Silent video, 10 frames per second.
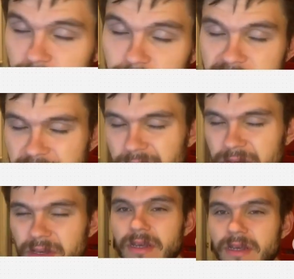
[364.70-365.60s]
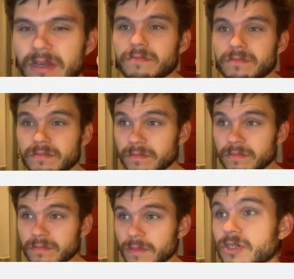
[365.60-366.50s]
video
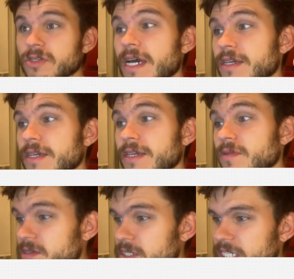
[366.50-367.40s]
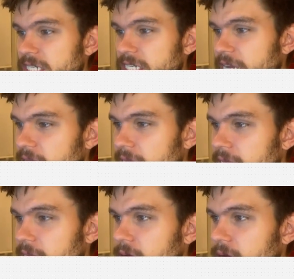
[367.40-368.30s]
so that you understand
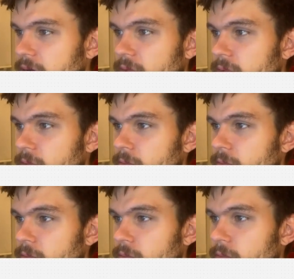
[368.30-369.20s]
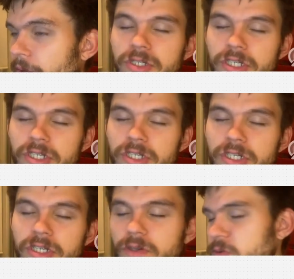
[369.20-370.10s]
like why you should use
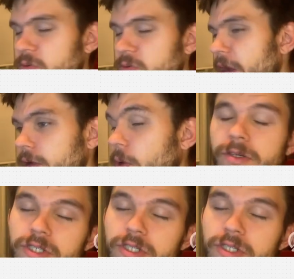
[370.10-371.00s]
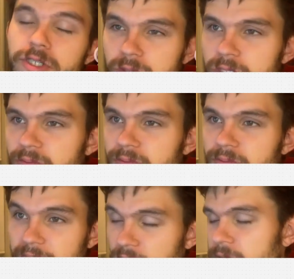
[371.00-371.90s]
RAG or why you should use
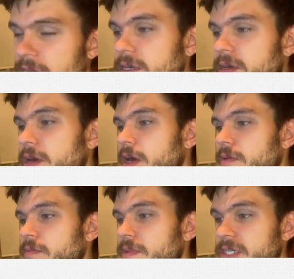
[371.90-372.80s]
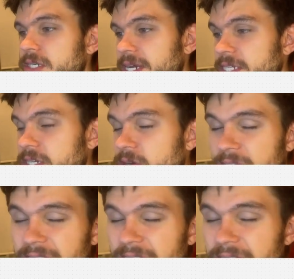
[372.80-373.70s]
fine-tuning, because
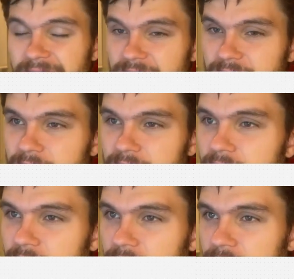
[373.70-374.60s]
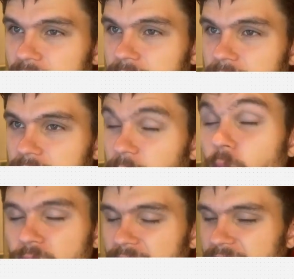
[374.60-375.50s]
fine-tuning is, people
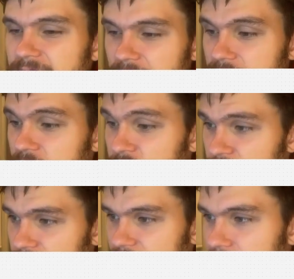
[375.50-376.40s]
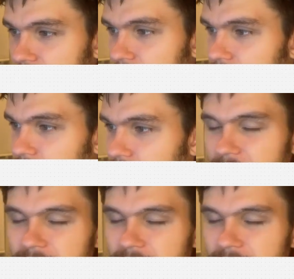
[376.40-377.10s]
think it's like super technical and